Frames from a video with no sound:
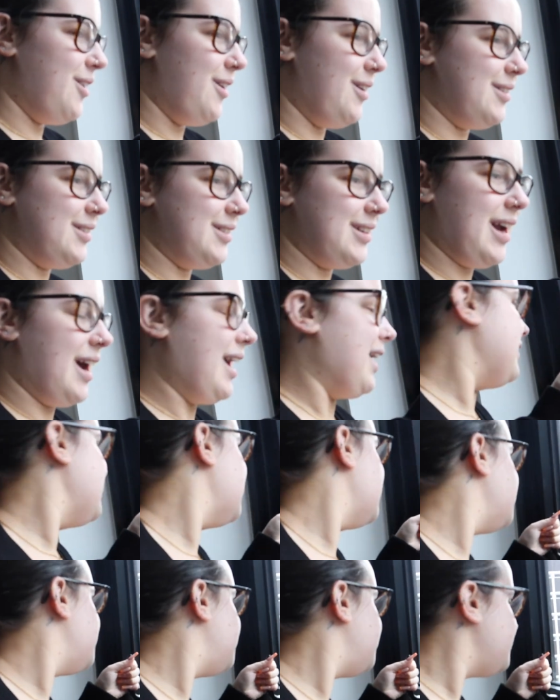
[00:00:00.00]
on kind
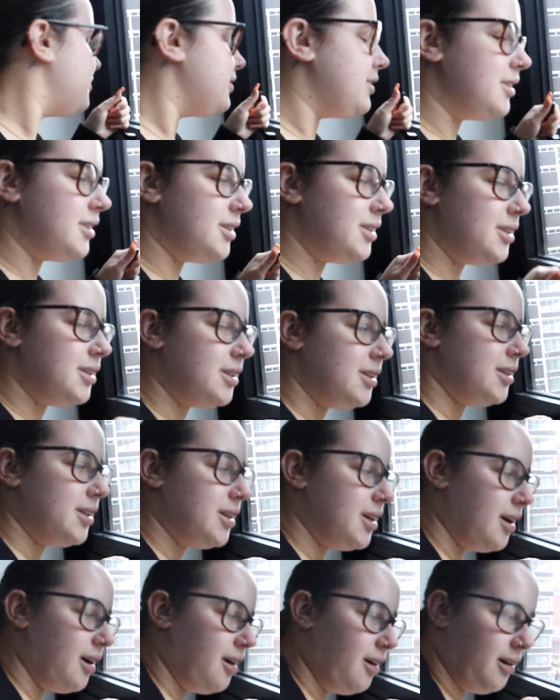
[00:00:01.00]
of,
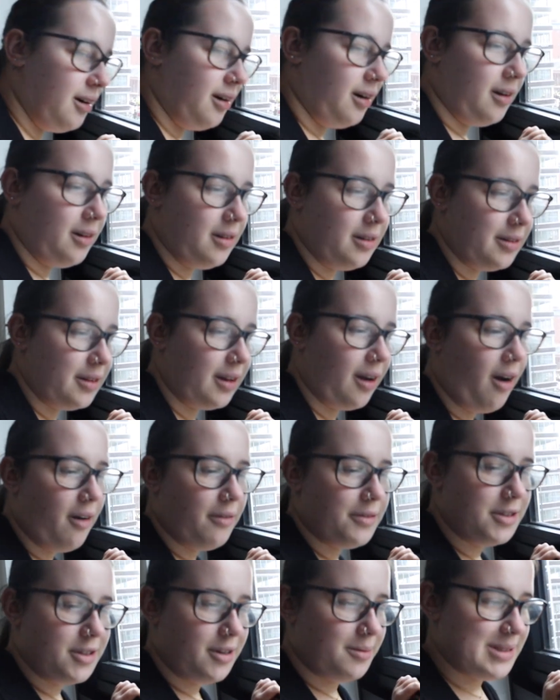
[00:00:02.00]
oh, the
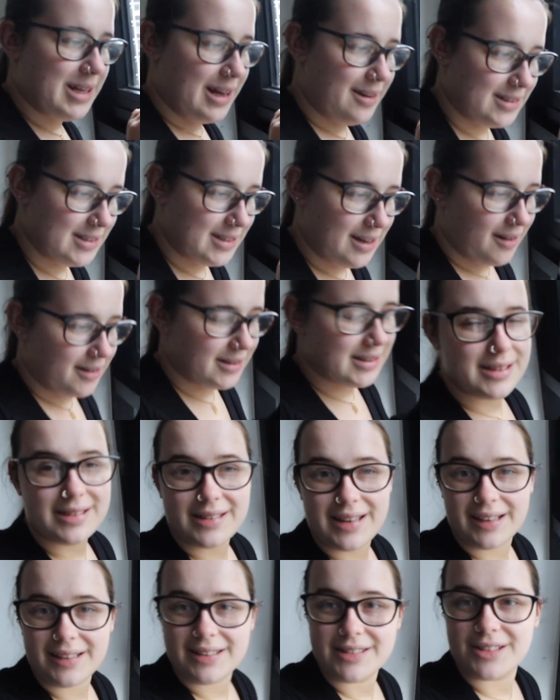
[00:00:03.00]
coffee shop downstairs is
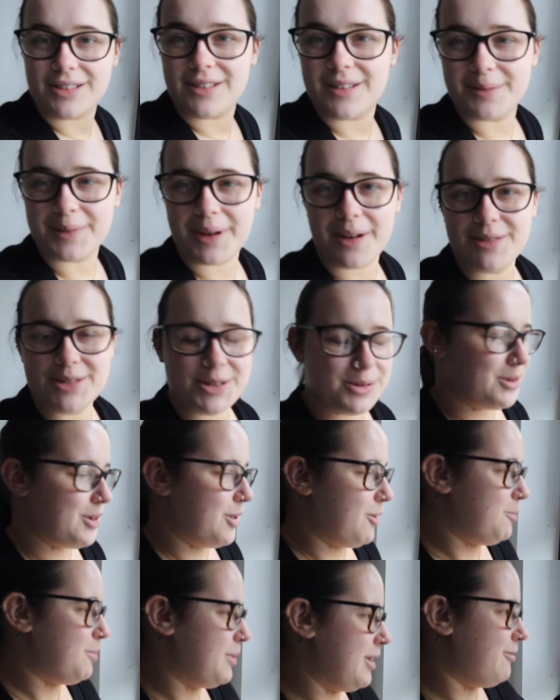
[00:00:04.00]
nearly done. I'm going to an
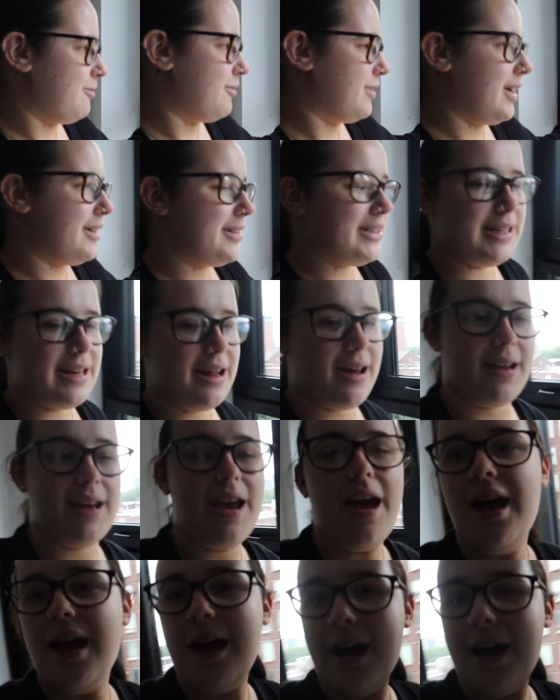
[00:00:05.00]
opening for that today.